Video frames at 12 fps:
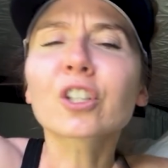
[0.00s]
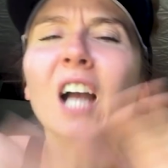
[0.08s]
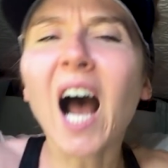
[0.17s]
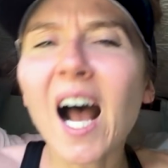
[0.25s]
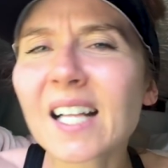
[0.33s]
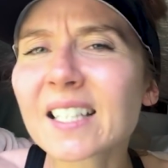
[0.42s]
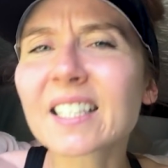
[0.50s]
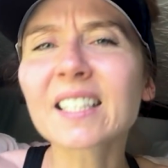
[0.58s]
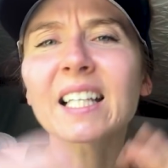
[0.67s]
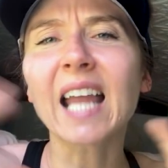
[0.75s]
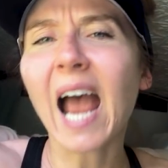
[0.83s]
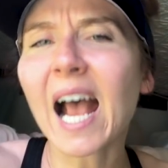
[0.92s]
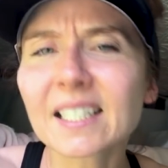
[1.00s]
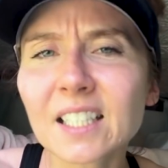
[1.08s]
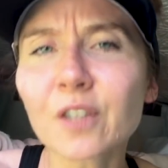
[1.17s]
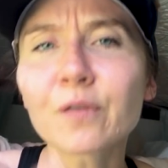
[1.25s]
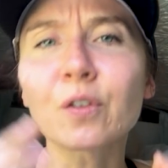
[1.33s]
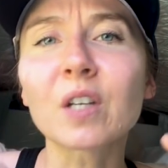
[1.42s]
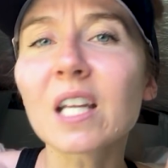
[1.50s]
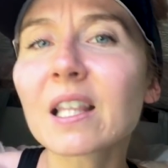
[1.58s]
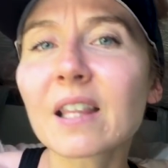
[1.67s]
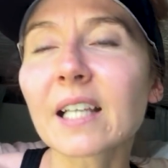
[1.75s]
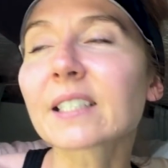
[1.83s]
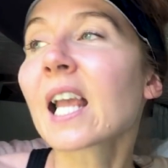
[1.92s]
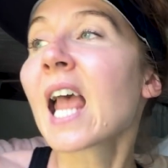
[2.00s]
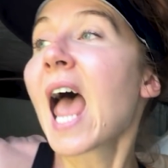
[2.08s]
constantly asking if you need things.